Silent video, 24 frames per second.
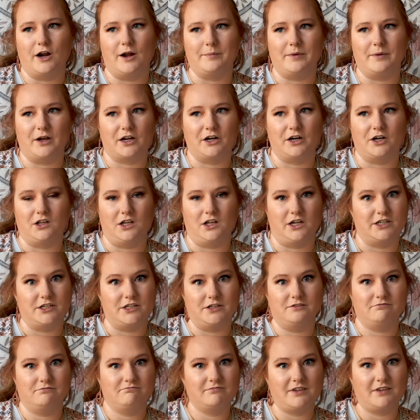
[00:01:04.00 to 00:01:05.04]
I'm not going to lie to
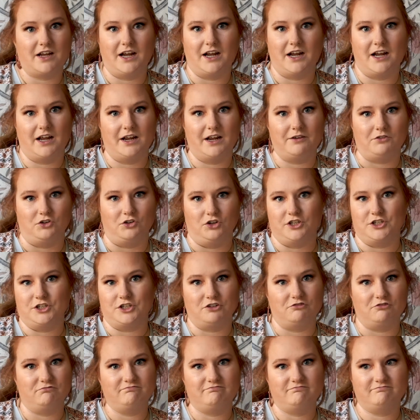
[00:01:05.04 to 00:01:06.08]
you. I really
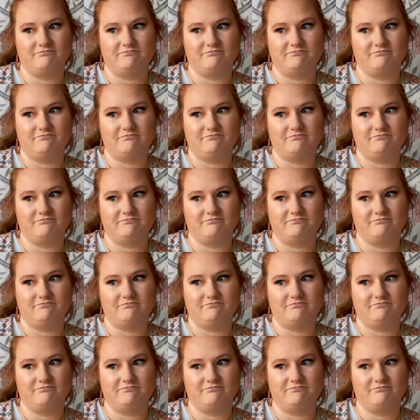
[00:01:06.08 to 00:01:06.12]
don't.